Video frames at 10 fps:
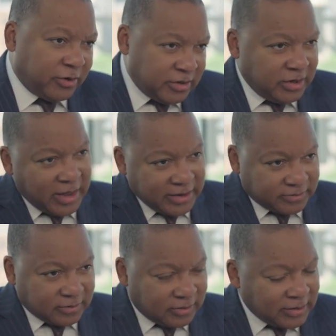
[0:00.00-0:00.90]
and he
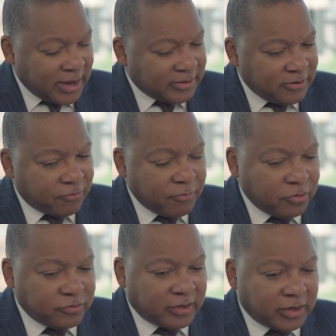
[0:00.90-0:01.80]
liked a lot of different
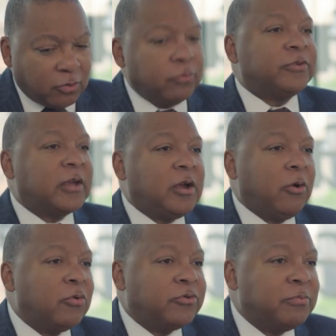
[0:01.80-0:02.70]
music and always
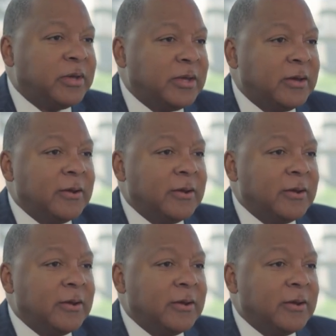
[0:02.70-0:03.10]
encouraged me